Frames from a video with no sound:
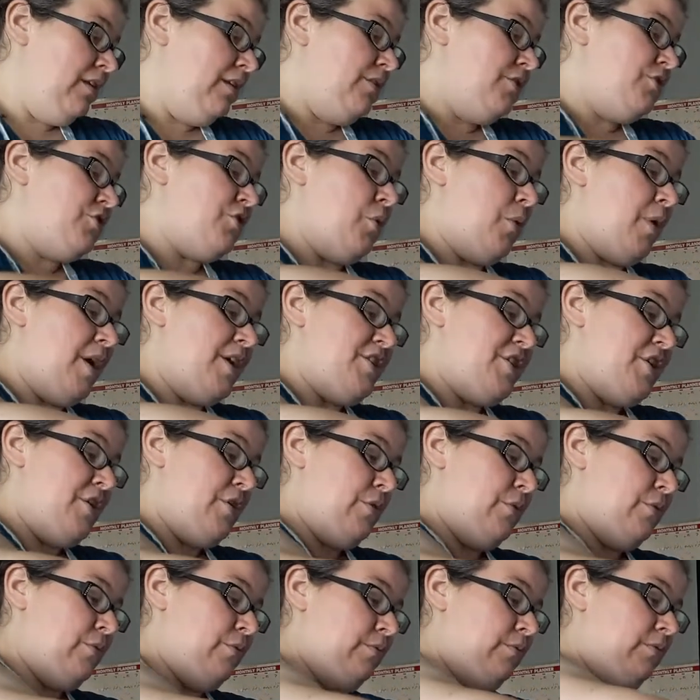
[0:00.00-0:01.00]
so I
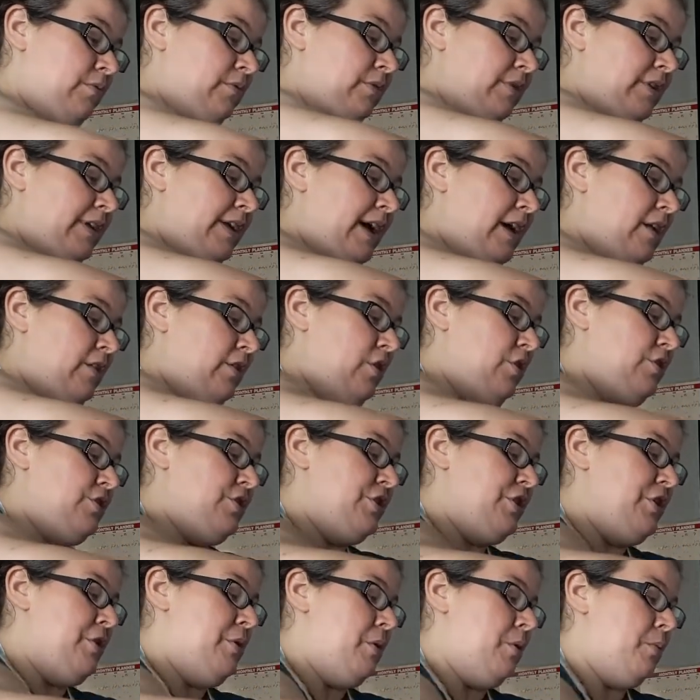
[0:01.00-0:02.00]
know how long
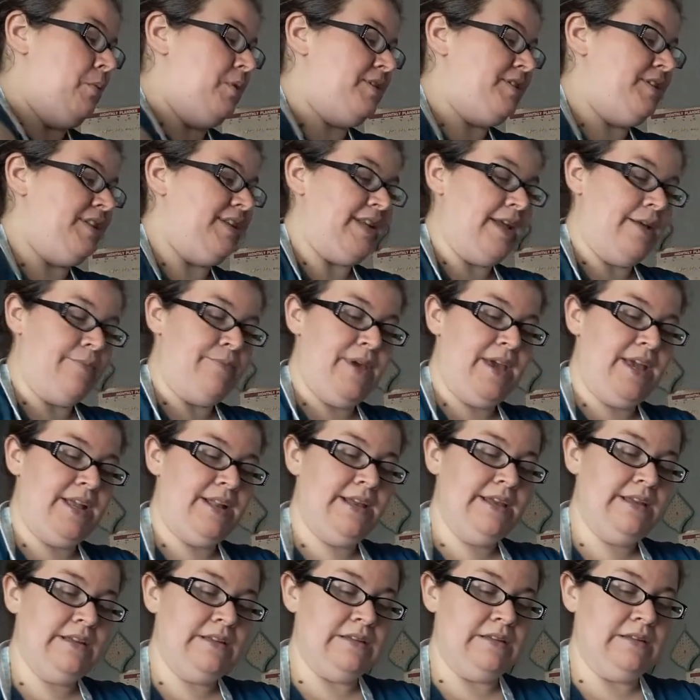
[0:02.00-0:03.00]
ago it was that I made
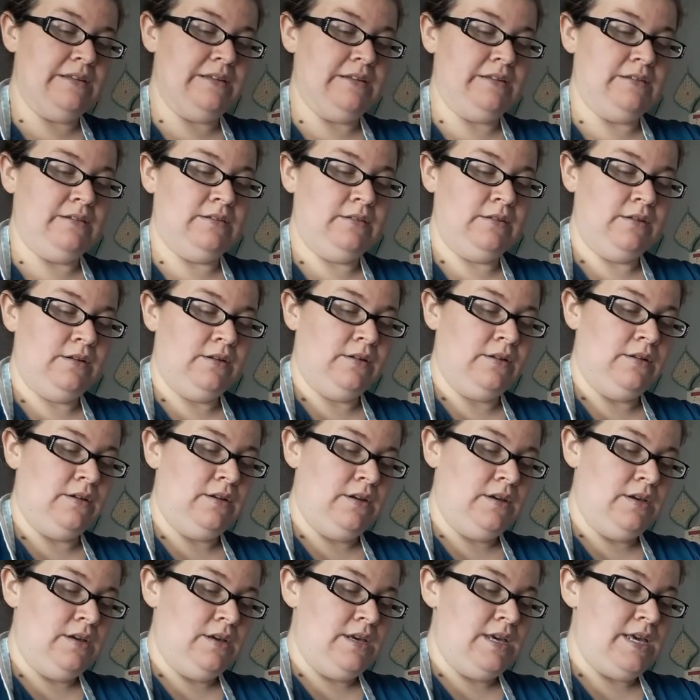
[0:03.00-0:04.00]
it,
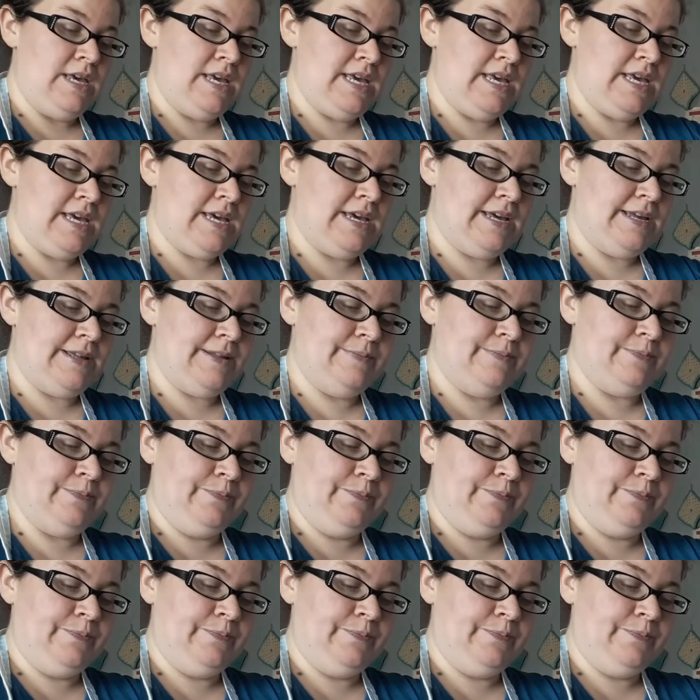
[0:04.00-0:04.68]
and